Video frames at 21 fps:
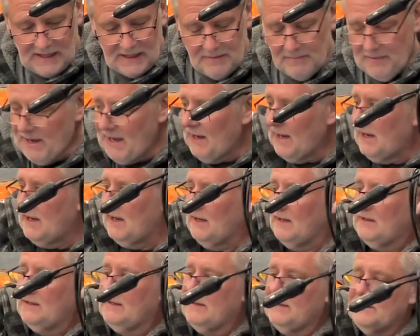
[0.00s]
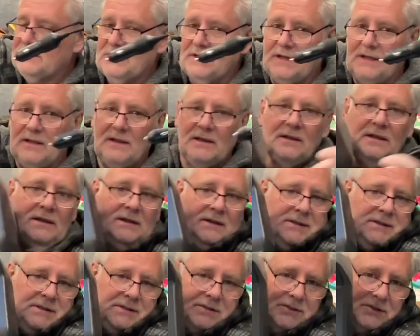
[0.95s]
the back. There's a
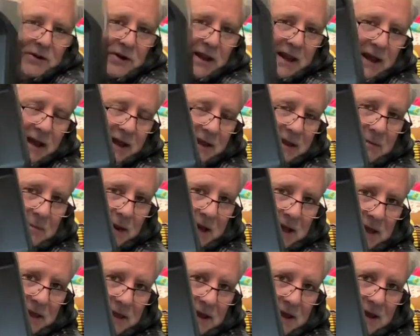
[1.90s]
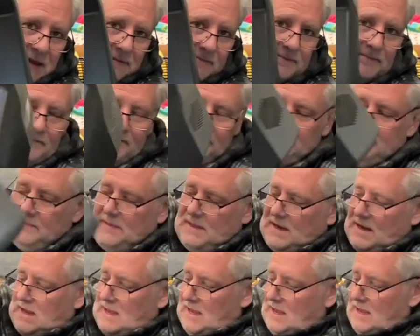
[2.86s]
socket at the back there
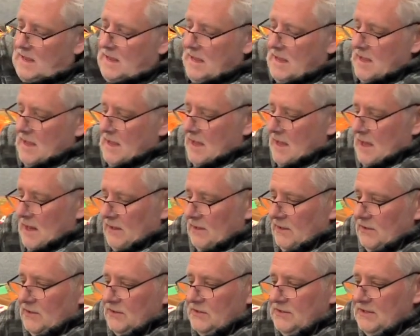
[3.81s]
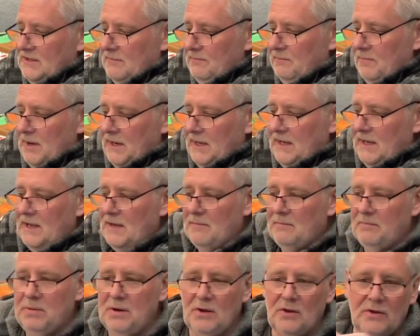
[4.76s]
and you just simply
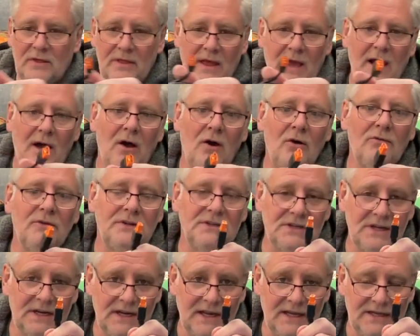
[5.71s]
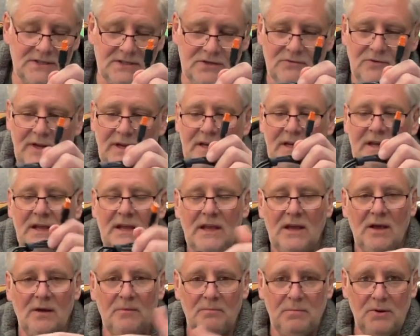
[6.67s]
plug that orange connector in
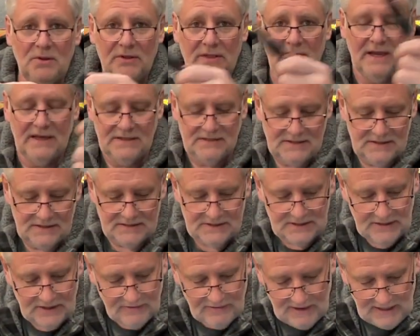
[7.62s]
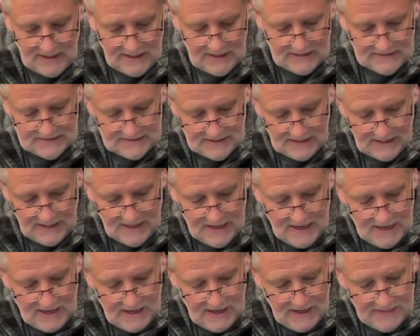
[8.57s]
and plug that into your cigarette lighter
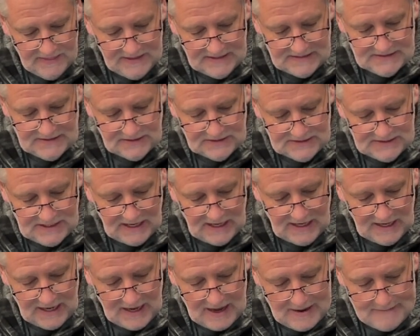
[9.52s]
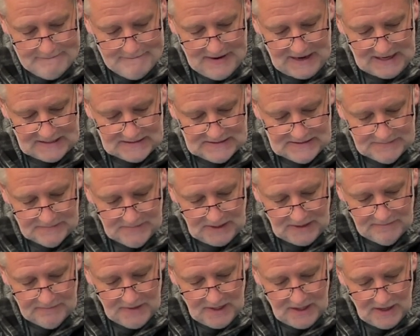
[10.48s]
and this will take a
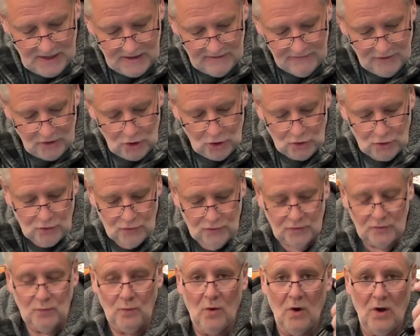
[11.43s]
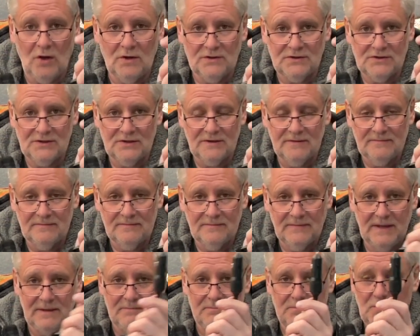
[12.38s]
maximum of 100 watts
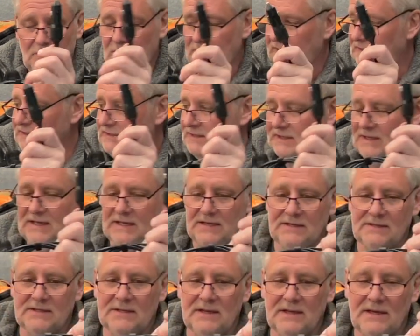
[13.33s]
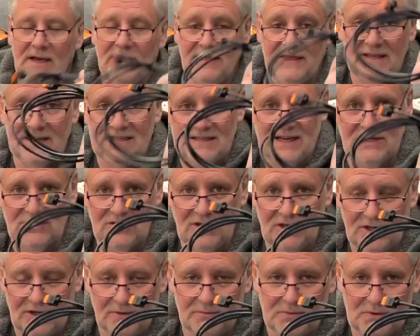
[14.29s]
input into this and this
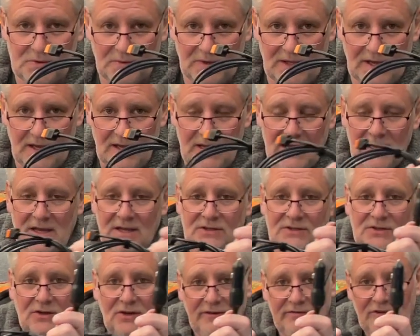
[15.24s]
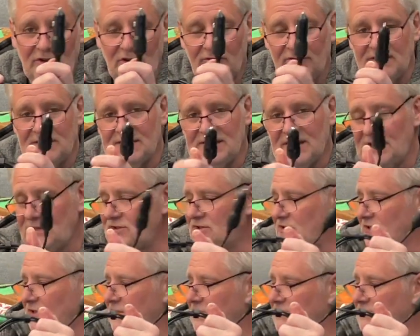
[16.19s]
actually comes with it so if your intentions